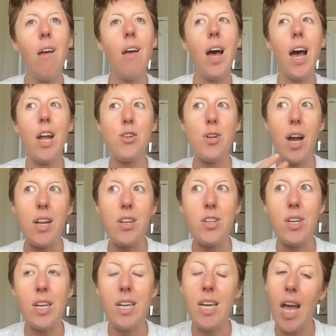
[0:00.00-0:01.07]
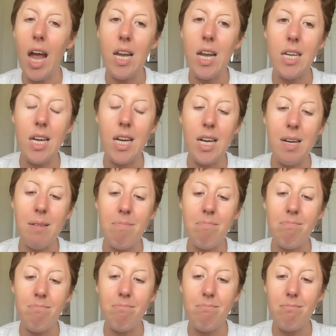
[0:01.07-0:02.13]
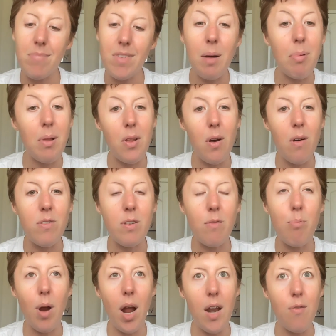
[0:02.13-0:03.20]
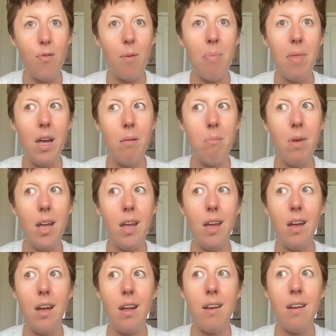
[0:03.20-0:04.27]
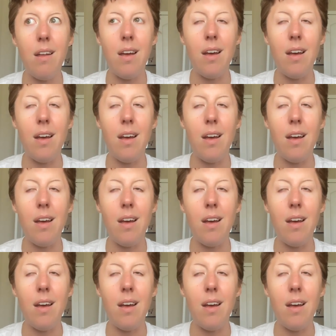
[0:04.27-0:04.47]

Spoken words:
I tried to get a couple loaves of bread from them, and